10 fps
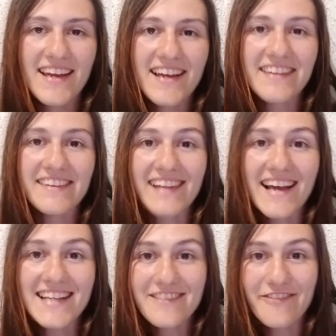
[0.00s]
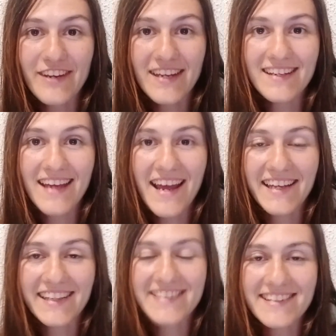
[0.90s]
The last thing
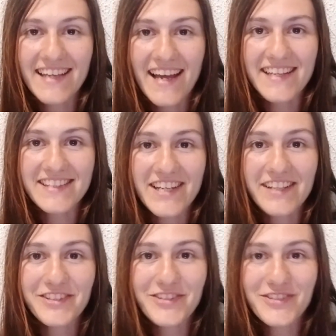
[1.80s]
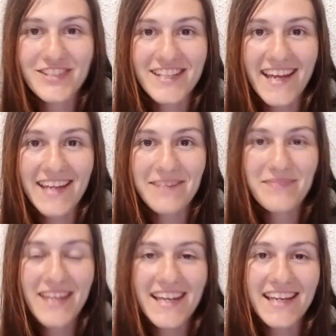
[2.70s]
I tell you
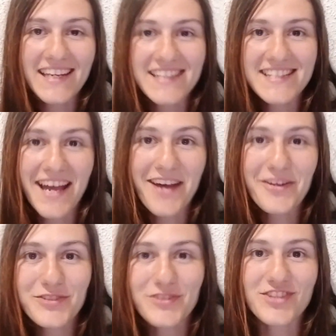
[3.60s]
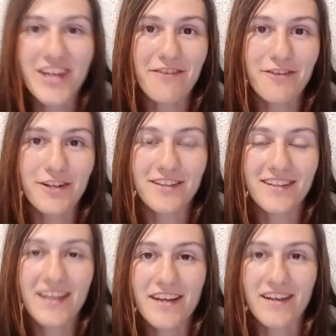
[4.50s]
today, it is how to
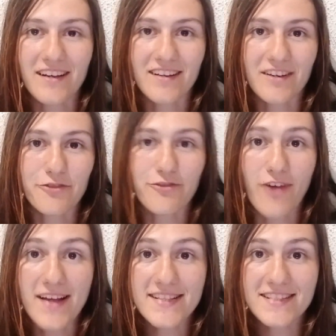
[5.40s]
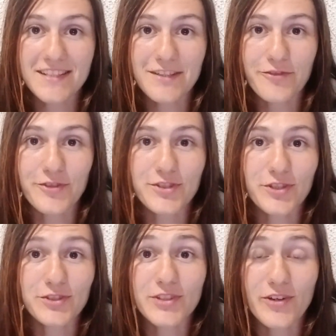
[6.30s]
travel fast if you
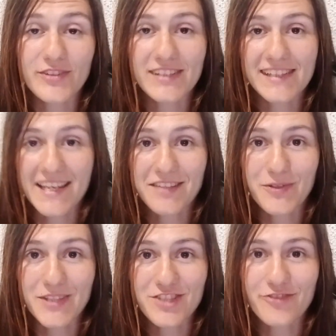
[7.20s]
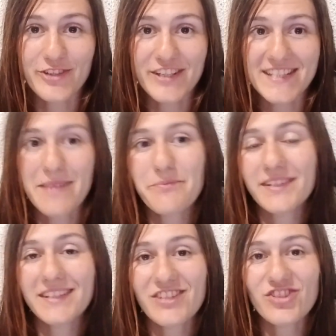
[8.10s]
don't know the language. For
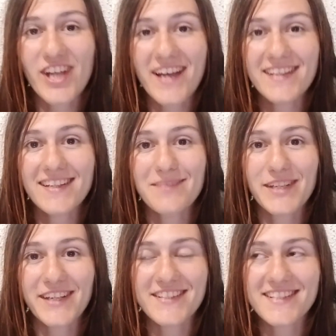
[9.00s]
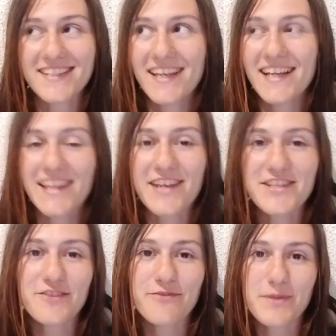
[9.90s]
example, in China, because
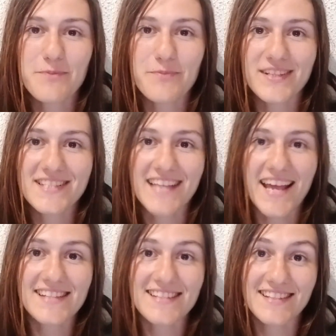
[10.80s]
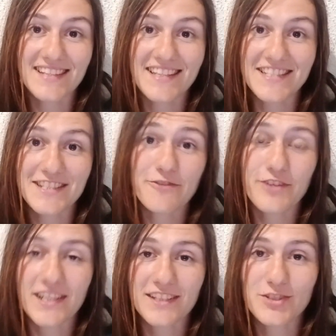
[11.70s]
lots of people say that it is
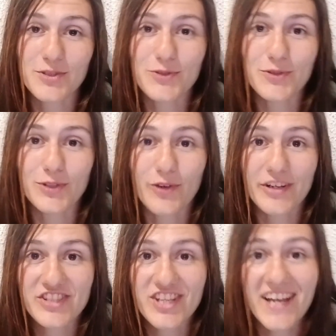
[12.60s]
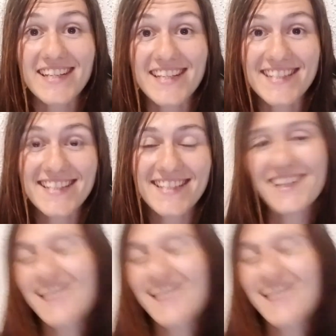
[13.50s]
difficult to learn Chinese.